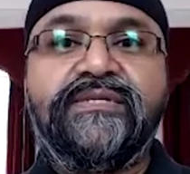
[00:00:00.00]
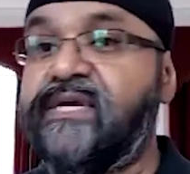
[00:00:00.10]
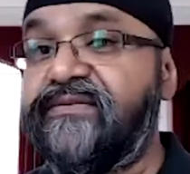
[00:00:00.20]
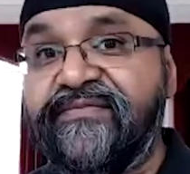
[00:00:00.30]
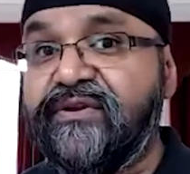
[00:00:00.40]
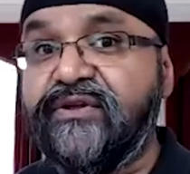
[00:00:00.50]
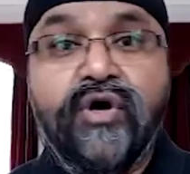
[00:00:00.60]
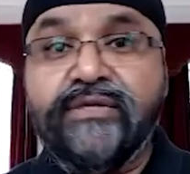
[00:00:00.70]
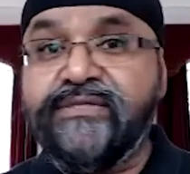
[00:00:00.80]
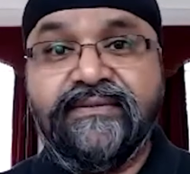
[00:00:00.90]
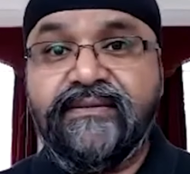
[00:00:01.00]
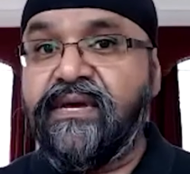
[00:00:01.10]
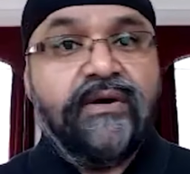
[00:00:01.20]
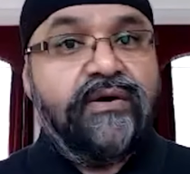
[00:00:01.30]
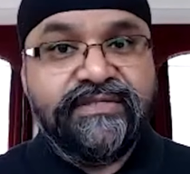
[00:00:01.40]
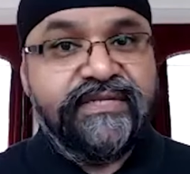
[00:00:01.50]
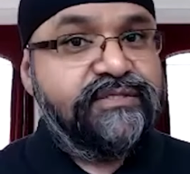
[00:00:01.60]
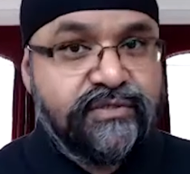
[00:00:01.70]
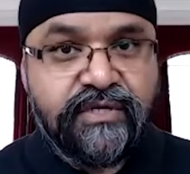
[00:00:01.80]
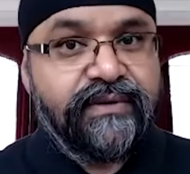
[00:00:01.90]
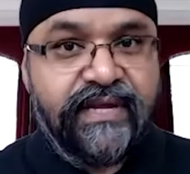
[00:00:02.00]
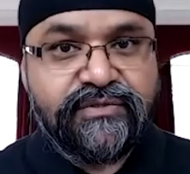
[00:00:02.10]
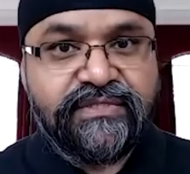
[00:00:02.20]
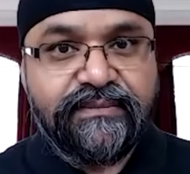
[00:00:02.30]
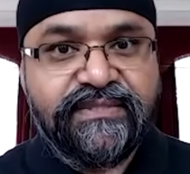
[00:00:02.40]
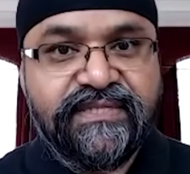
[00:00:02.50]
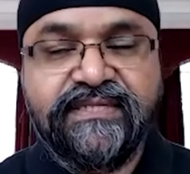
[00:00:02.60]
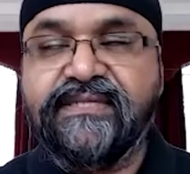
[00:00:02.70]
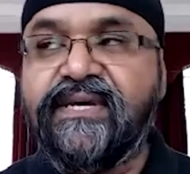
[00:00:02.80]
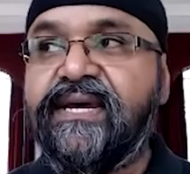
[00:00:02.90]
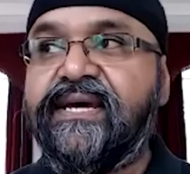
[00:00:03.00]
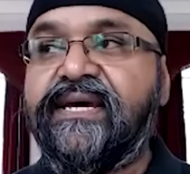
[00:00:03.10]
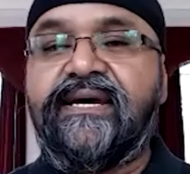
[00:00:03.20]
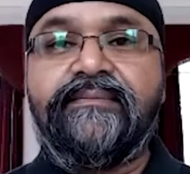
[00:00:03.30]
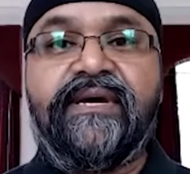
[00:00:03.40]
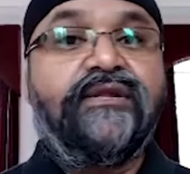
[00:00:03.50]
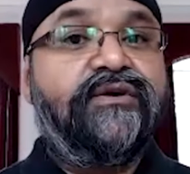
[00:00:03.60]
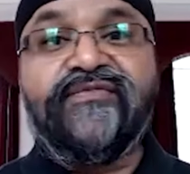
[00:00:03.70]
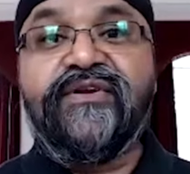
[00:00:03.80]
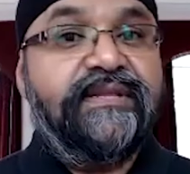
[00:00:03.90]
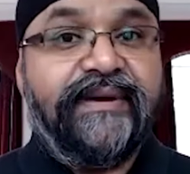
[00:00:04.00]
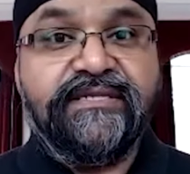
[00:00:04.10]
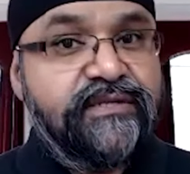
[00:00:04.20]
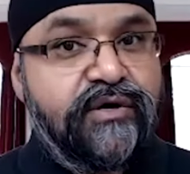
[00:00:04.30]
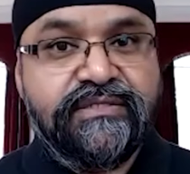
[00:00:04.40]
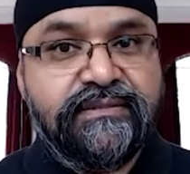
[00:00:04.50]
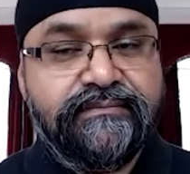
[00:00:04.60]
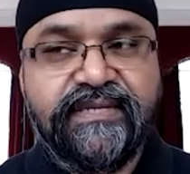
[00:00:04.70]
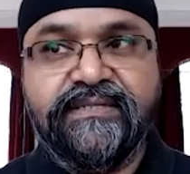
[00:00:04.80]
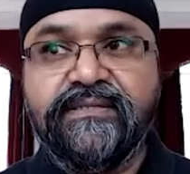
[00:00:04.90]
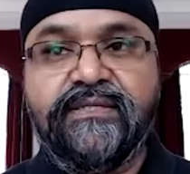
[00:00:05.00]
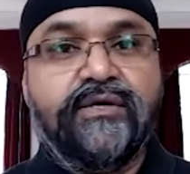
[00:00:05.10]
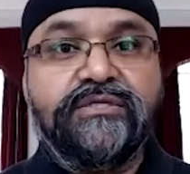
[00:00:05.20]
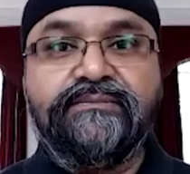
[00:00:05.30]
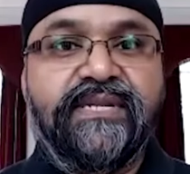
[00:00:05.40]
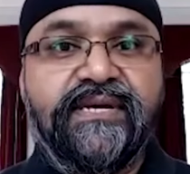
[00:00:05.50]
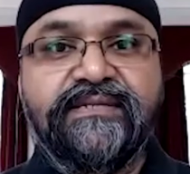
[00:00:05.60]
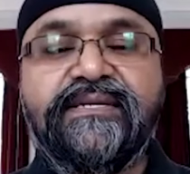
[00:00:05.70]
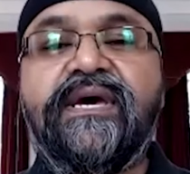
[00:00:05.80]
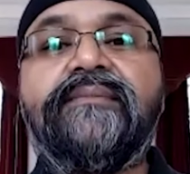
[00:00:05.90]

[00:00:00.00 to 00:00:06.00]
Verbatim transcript: Even if you're a cotton, cotton is also a natural substance, um, and you can follow that back to the cotton bud, the cotton plant.